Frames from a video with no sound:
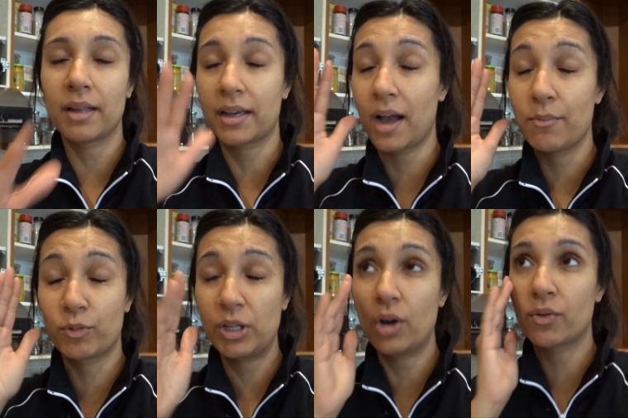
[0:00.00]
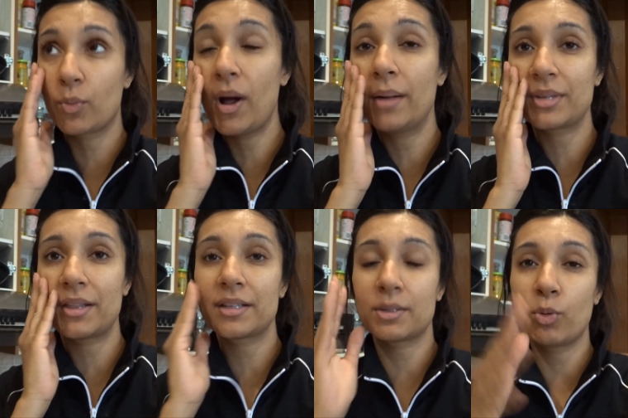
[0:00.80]
like I'm really overwhelmed
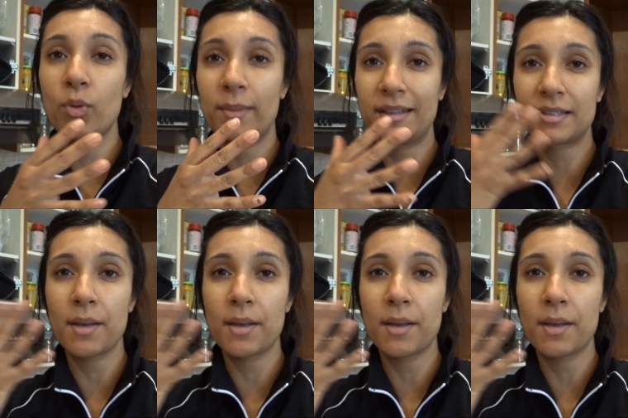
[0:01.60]
and then someone will make this